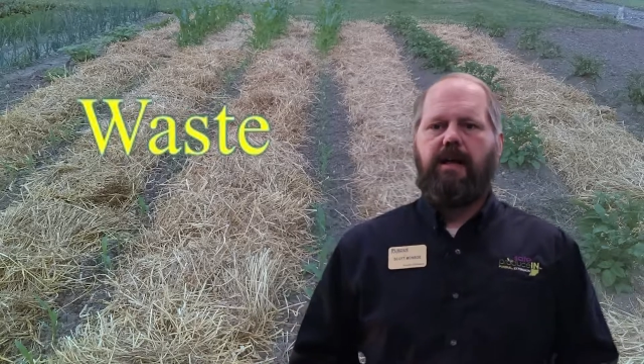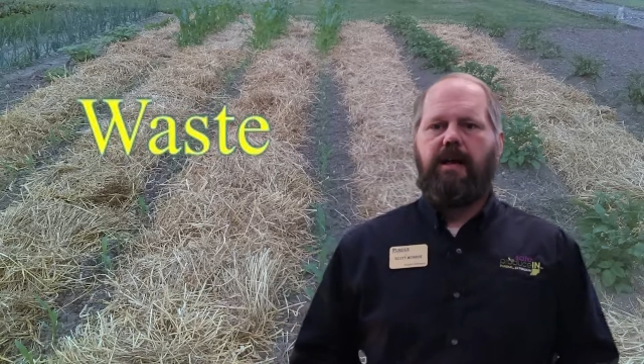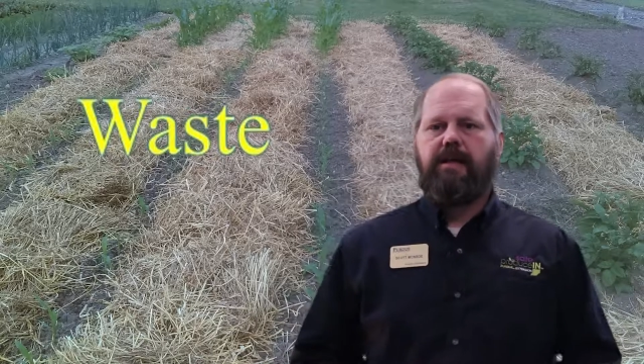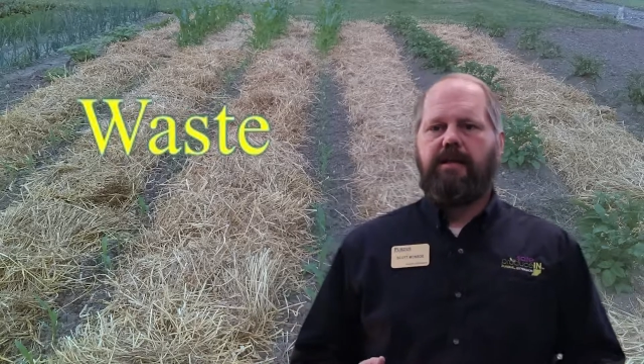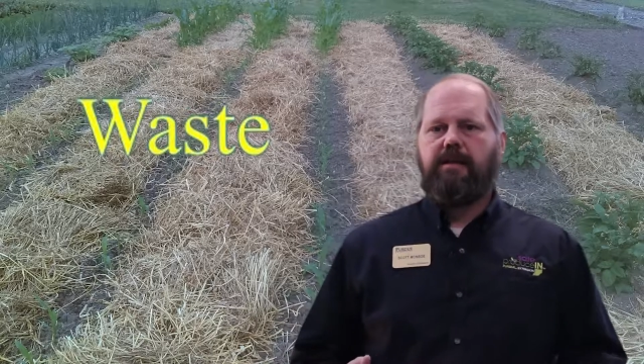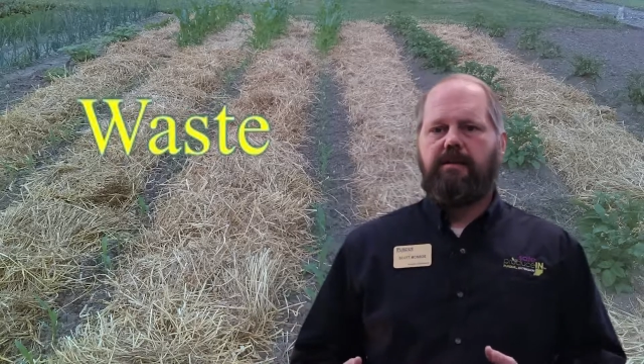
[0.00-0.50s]

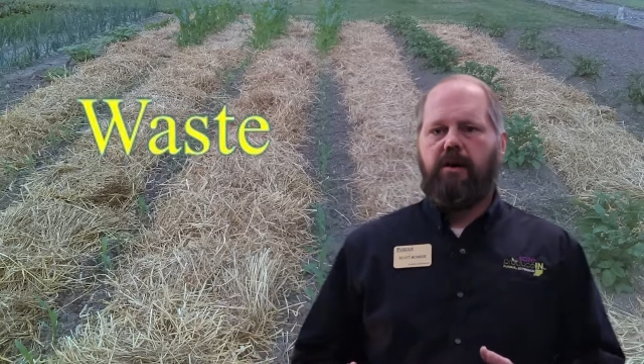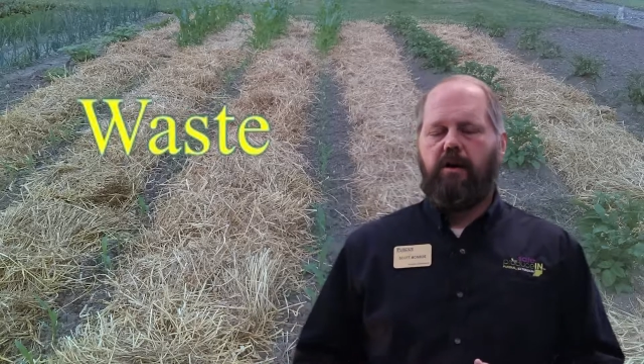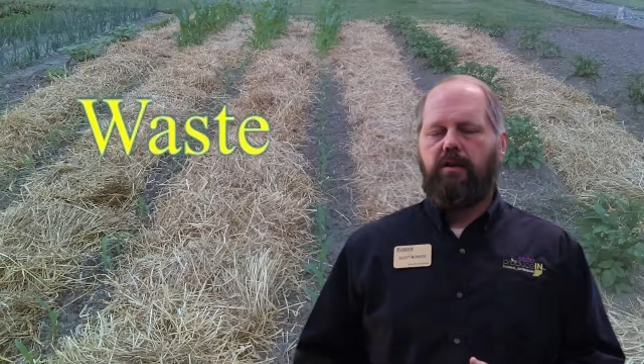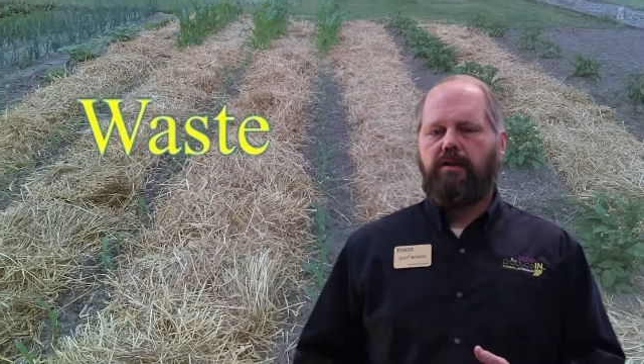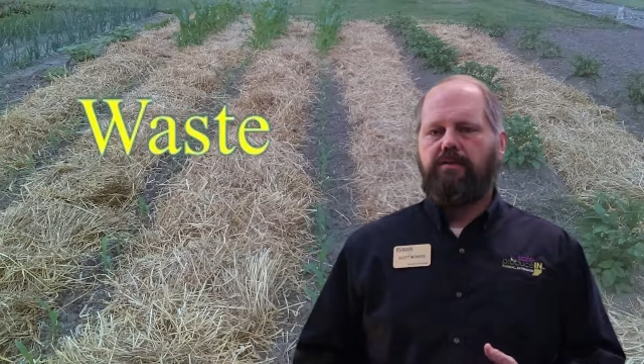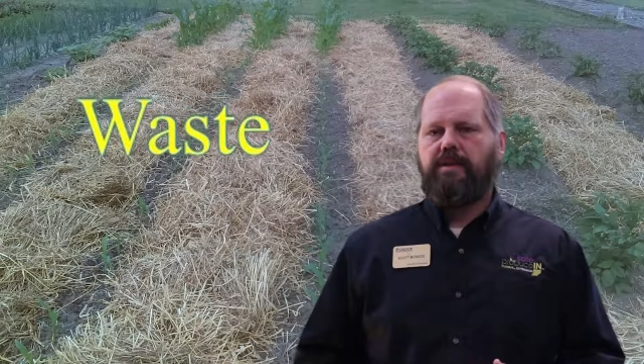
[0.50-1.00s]
Again,
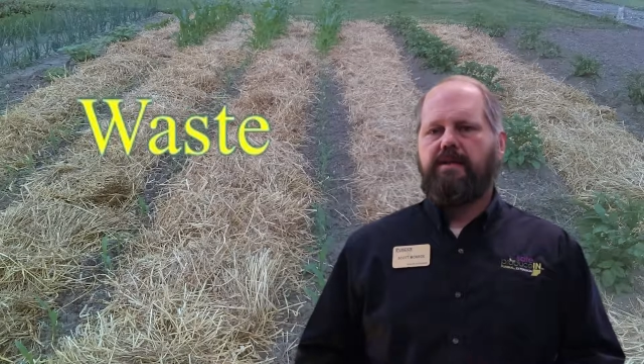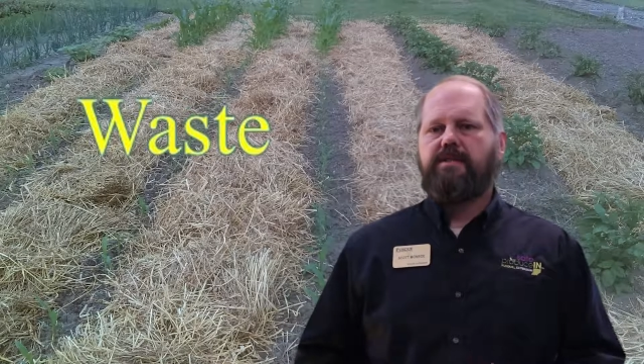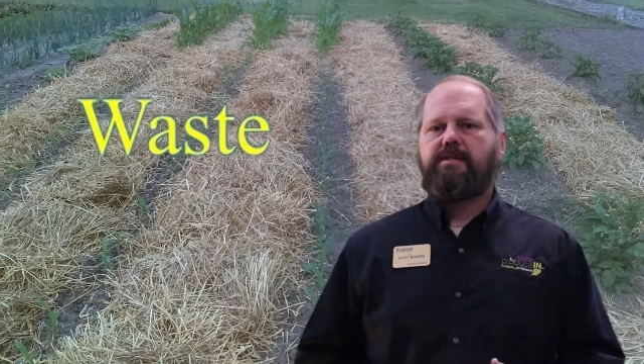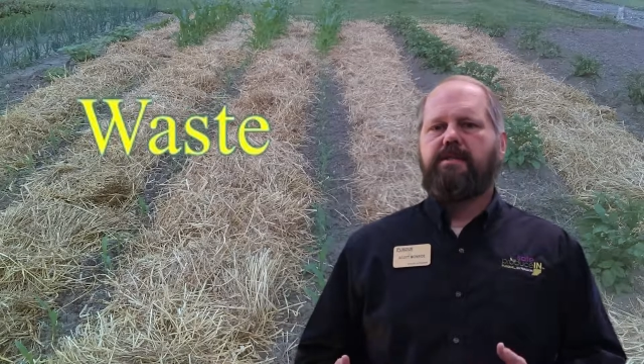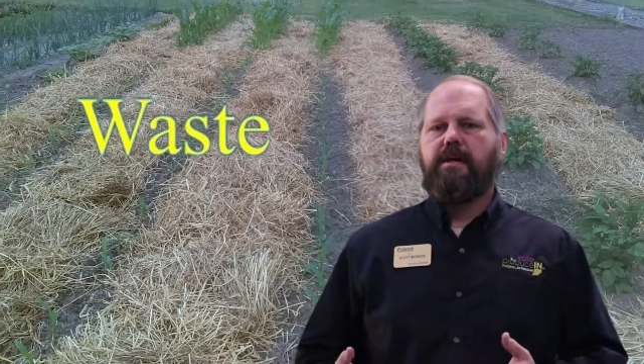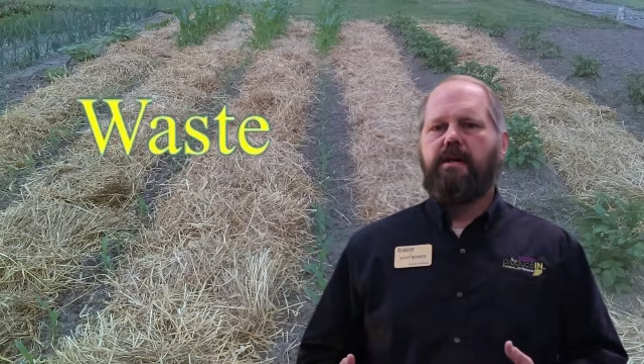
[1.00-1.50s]
all of
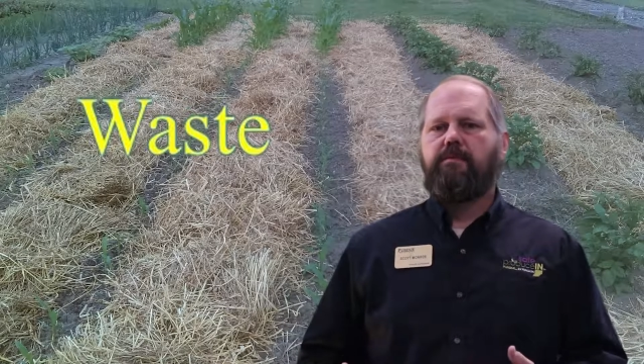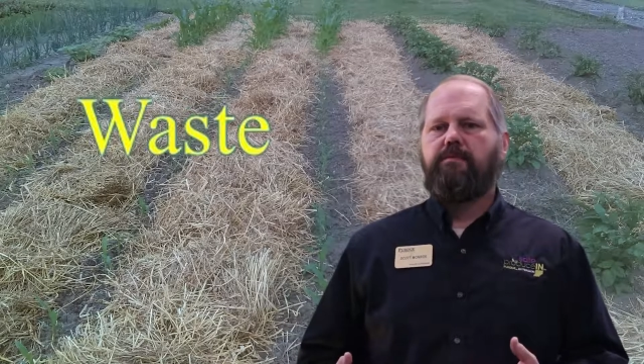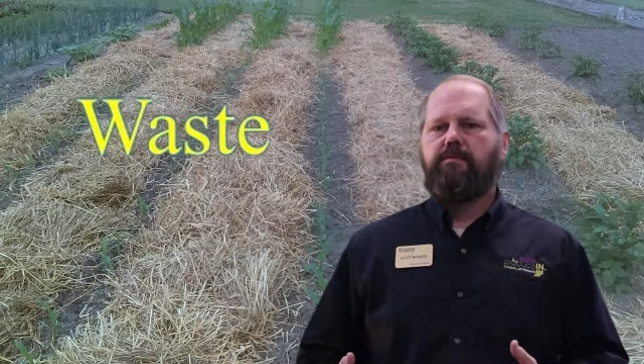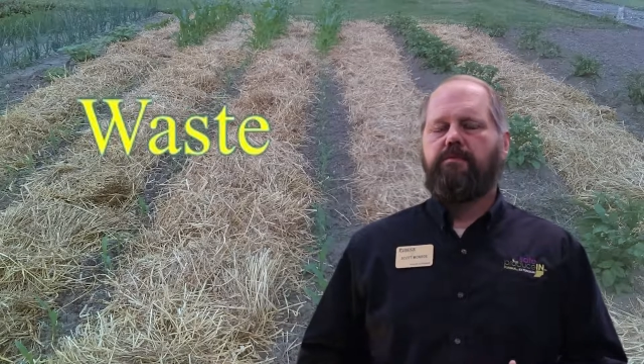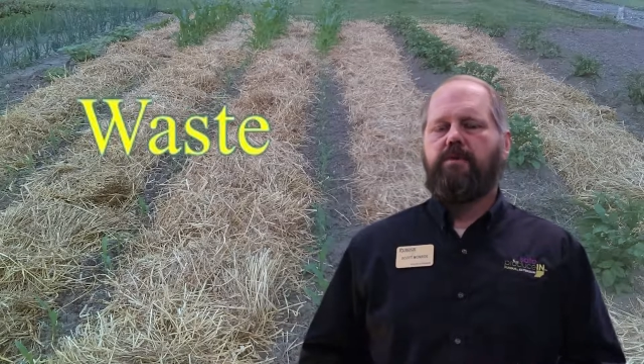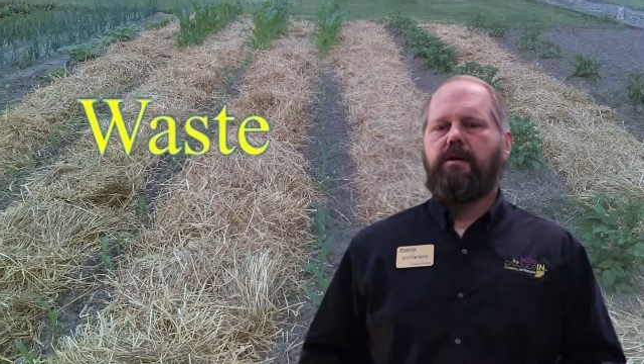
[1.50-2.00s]
these come
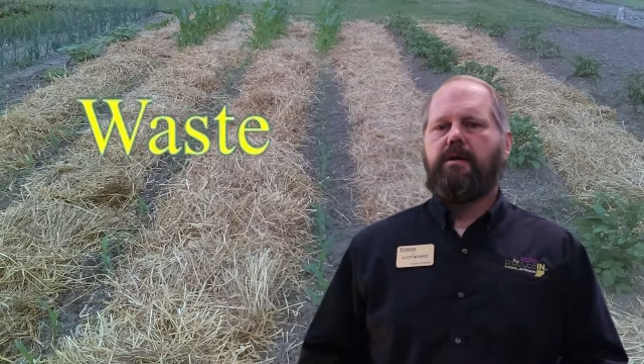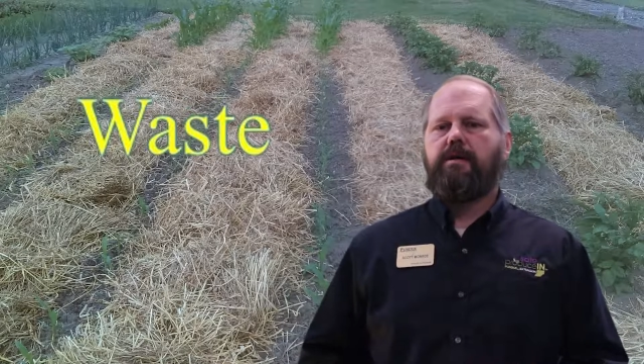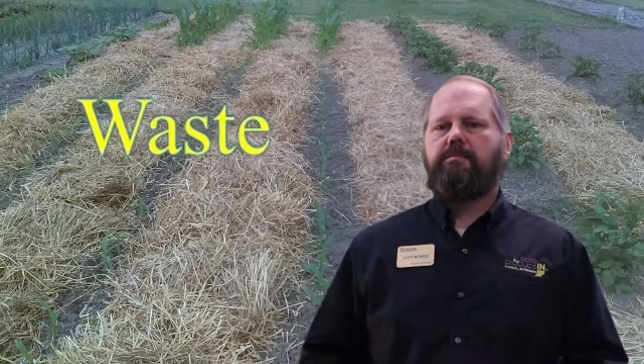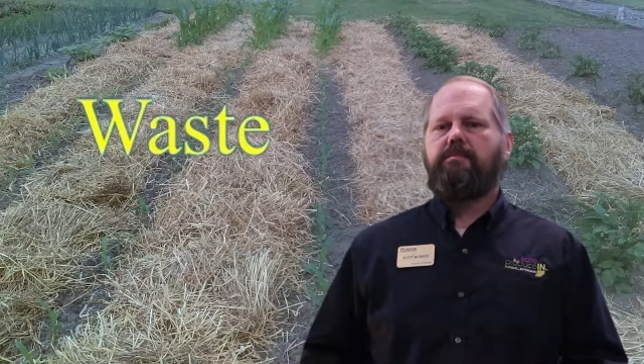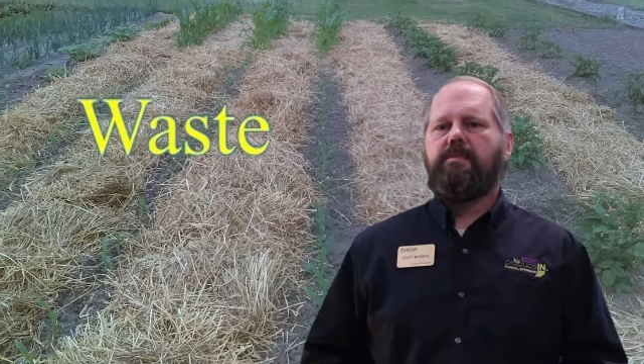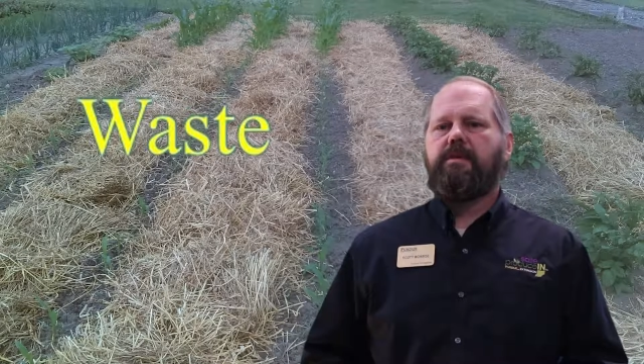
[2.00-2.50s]
from